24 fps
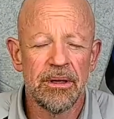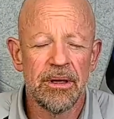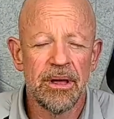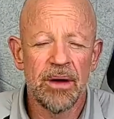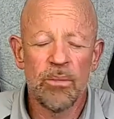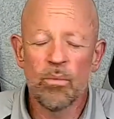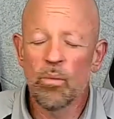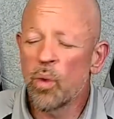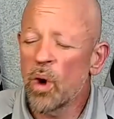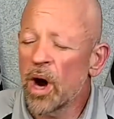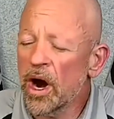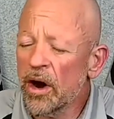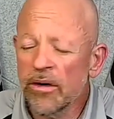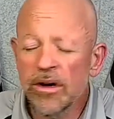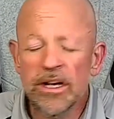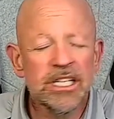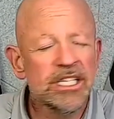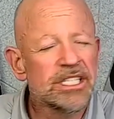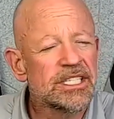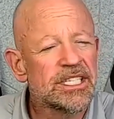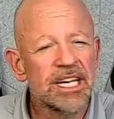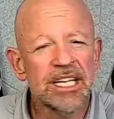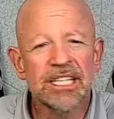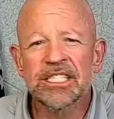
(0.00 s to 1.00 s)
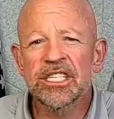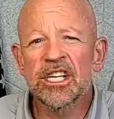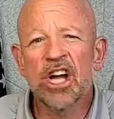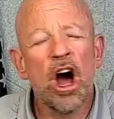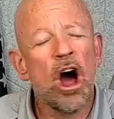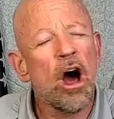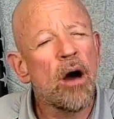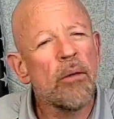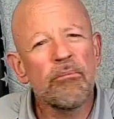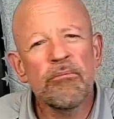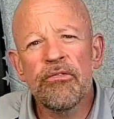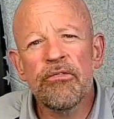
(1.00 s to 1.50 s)
Where does this
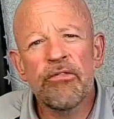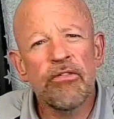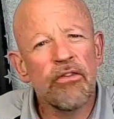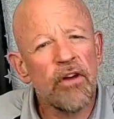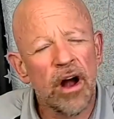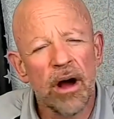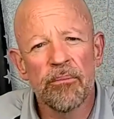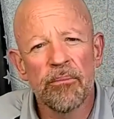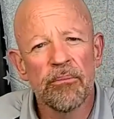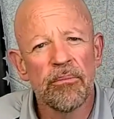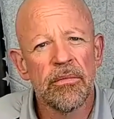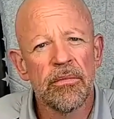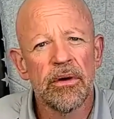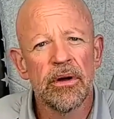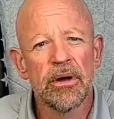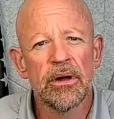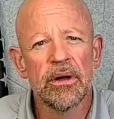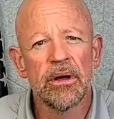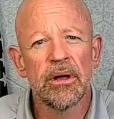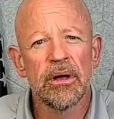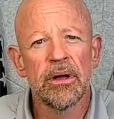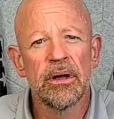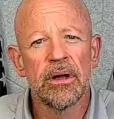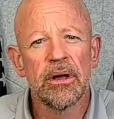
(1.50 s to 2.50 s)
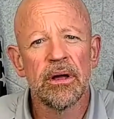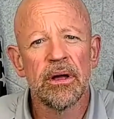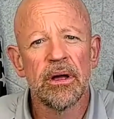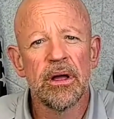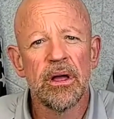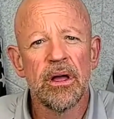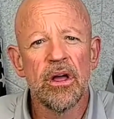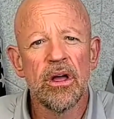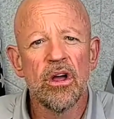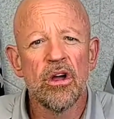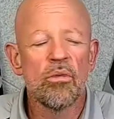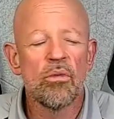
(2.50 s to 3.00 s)
come from?
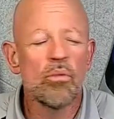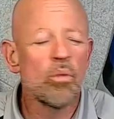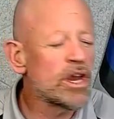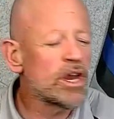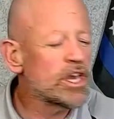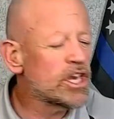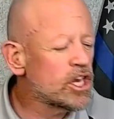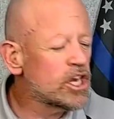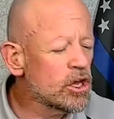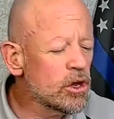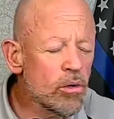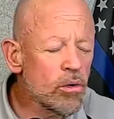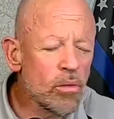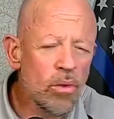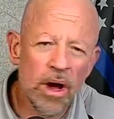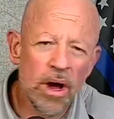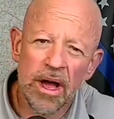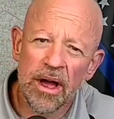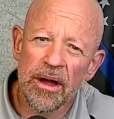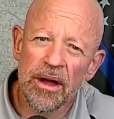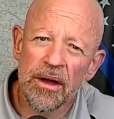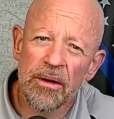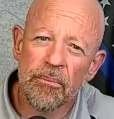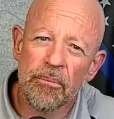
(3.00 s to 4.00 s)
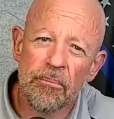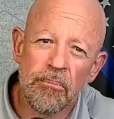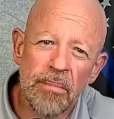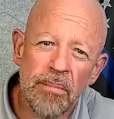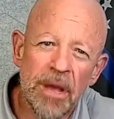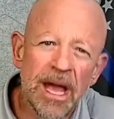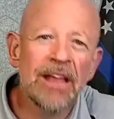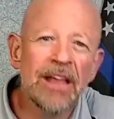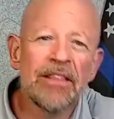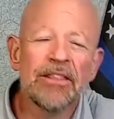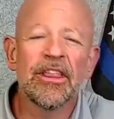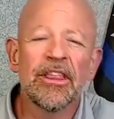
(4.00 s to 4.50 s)
When you
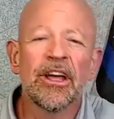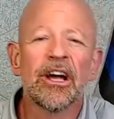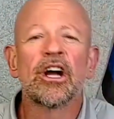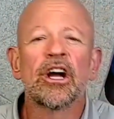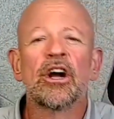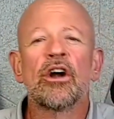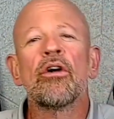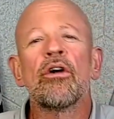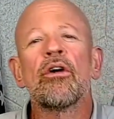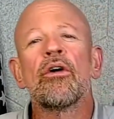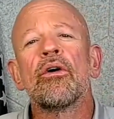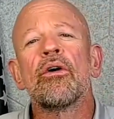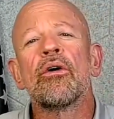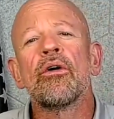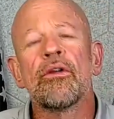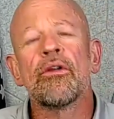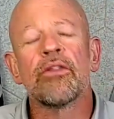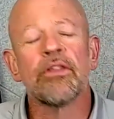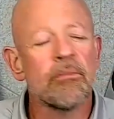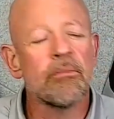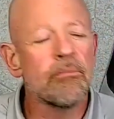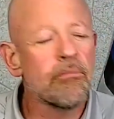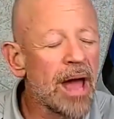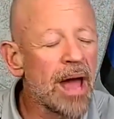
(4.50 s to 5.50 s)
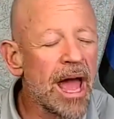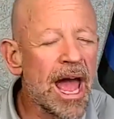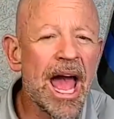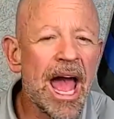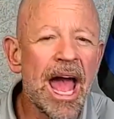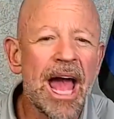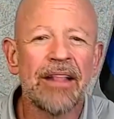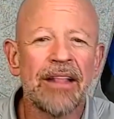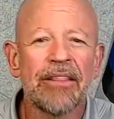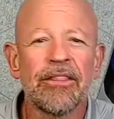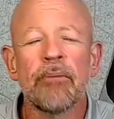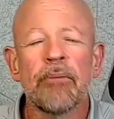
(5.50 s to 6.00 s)
meet the girl, the
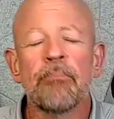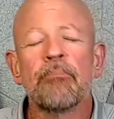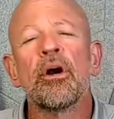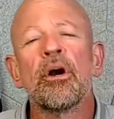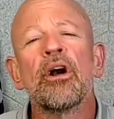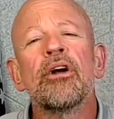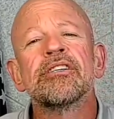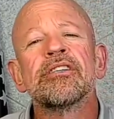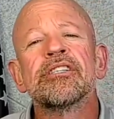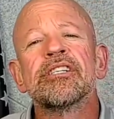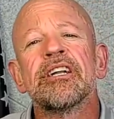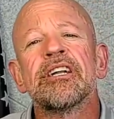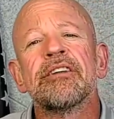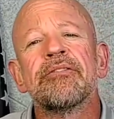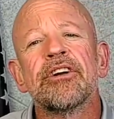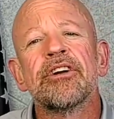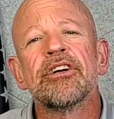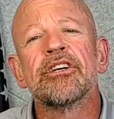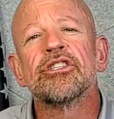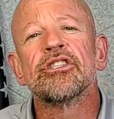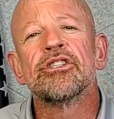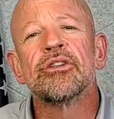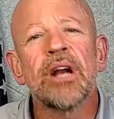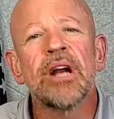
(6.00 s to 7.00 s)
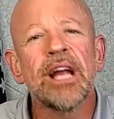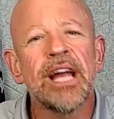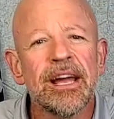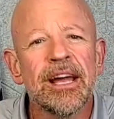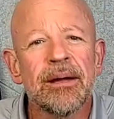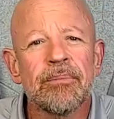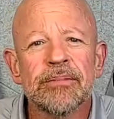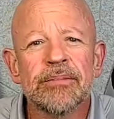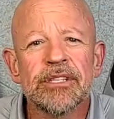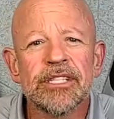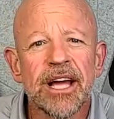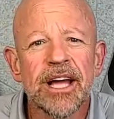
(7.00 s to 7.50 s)
man, the person of your
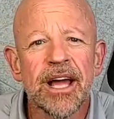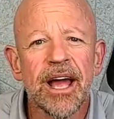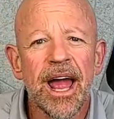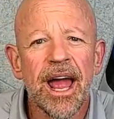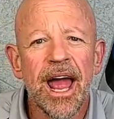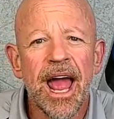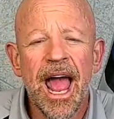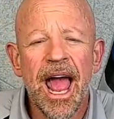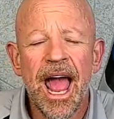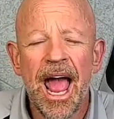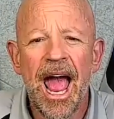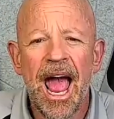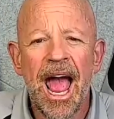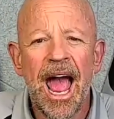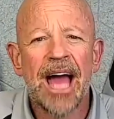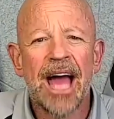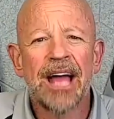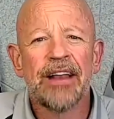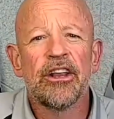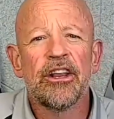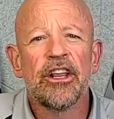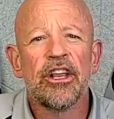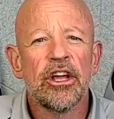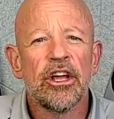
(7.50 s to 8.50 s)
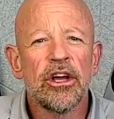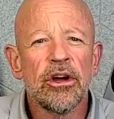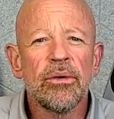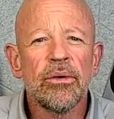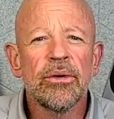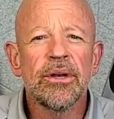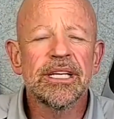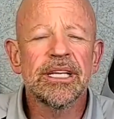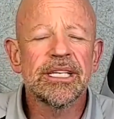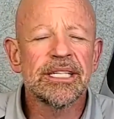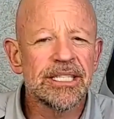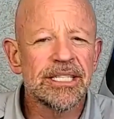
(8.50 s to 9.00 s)
dreams, and
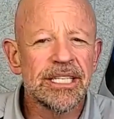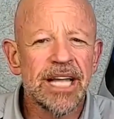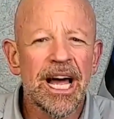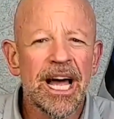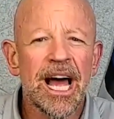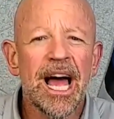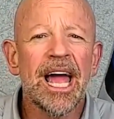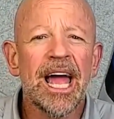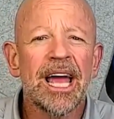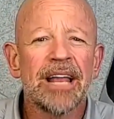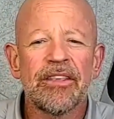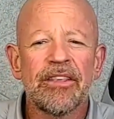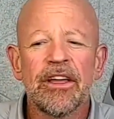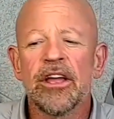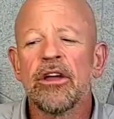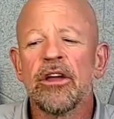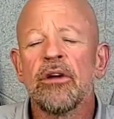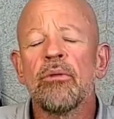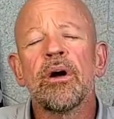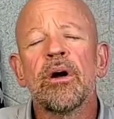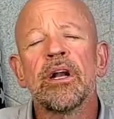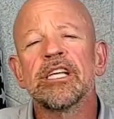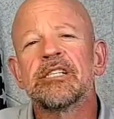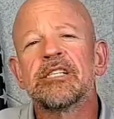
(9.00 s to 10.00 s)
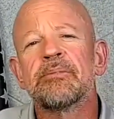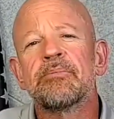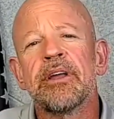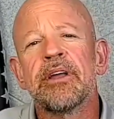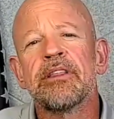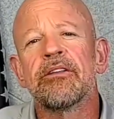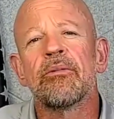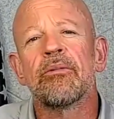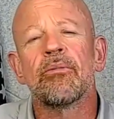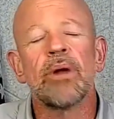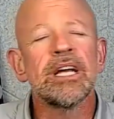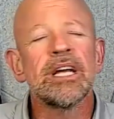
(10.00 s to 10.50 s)
you decide that you want to
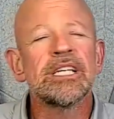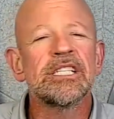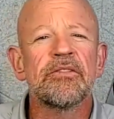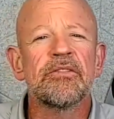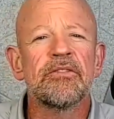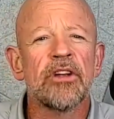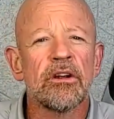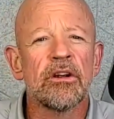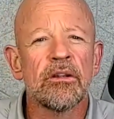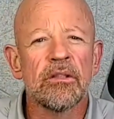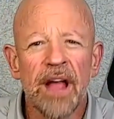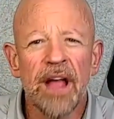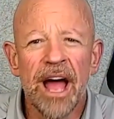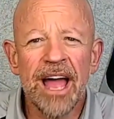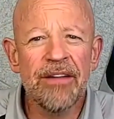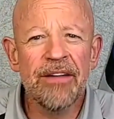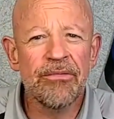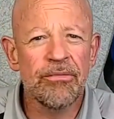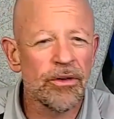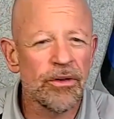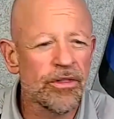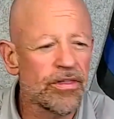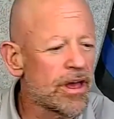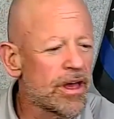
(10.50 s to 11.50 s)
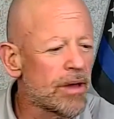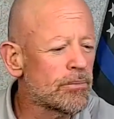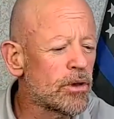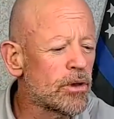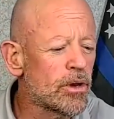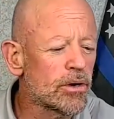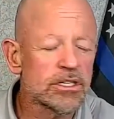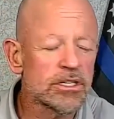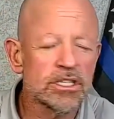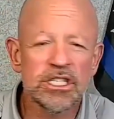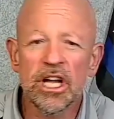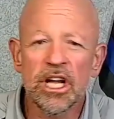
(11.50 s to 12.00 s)
spend the rest of your life with them,
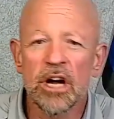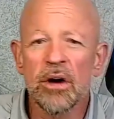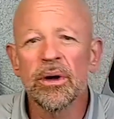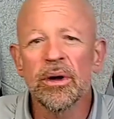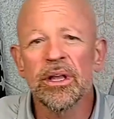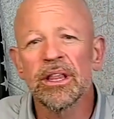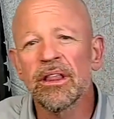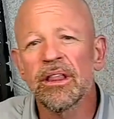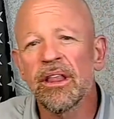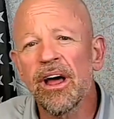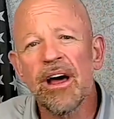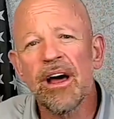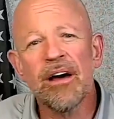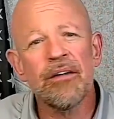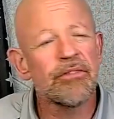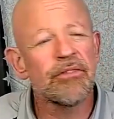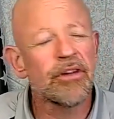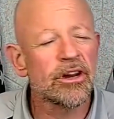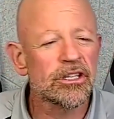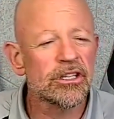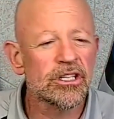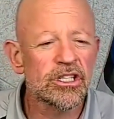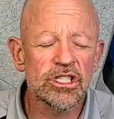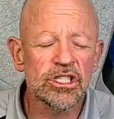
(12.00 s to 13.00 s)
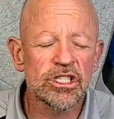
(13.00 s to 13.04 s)
you're so in love, you